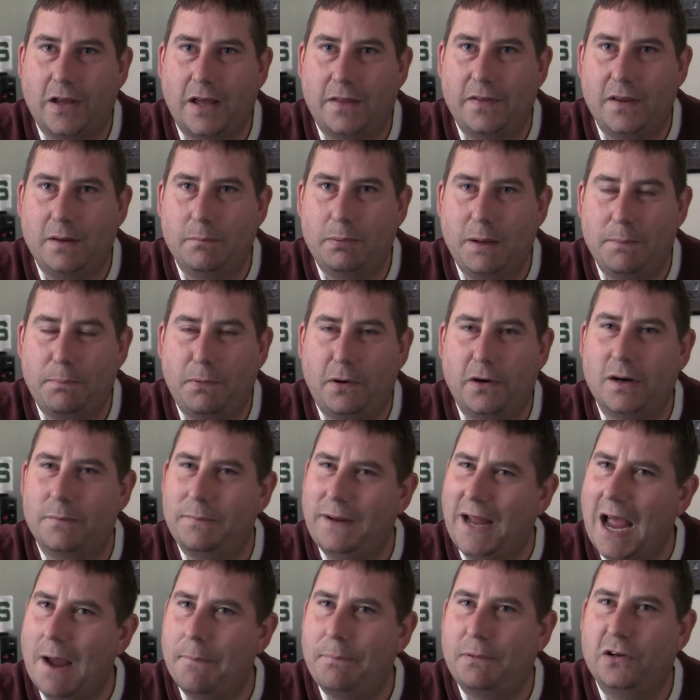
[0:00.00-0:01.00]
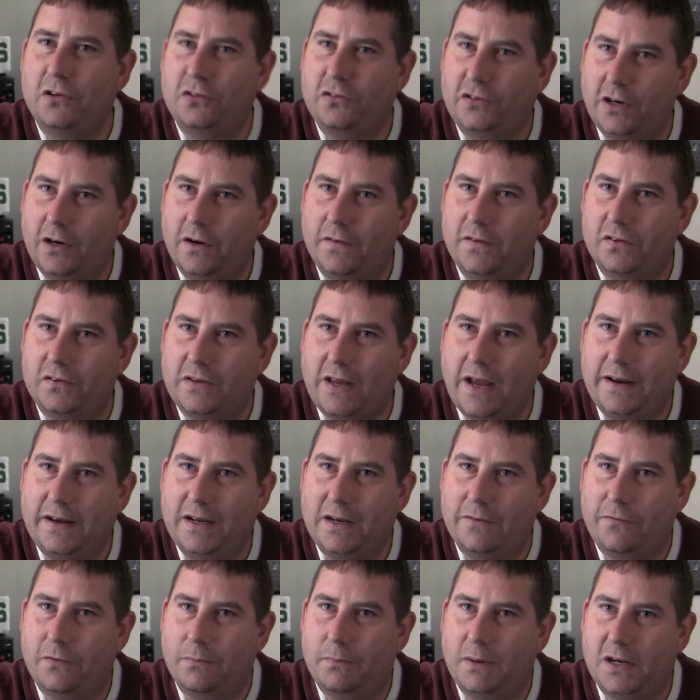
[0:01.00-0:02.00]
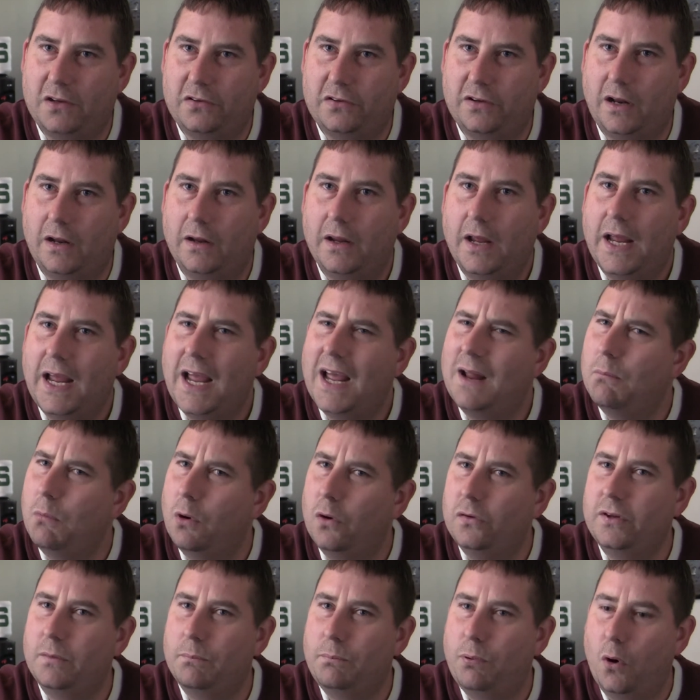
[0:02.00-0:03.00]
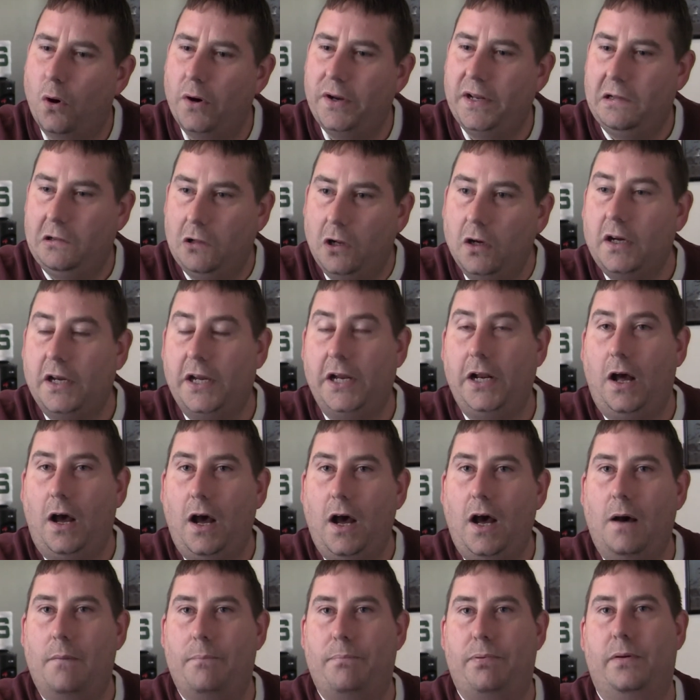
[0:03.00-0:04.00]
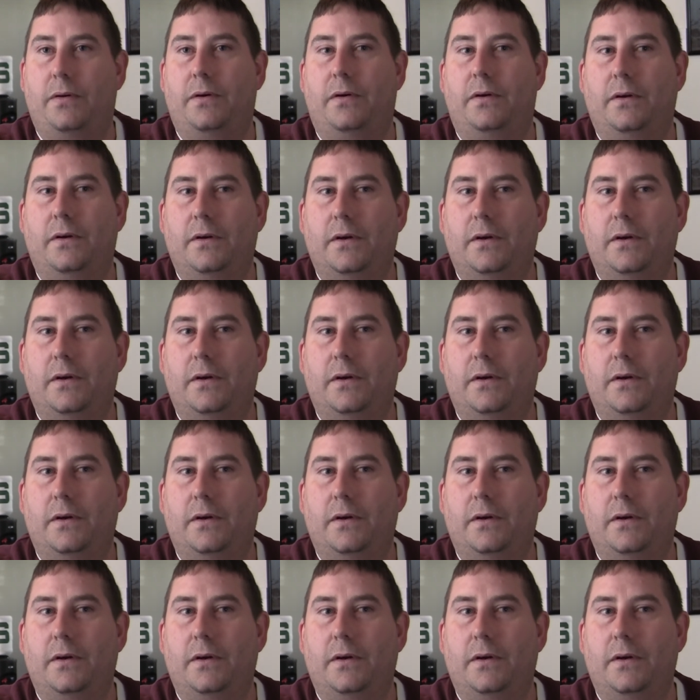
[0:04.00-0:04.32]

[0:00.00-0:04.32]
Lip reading: I think people are going to be happy to share this kind of information. And most importantly, look it up.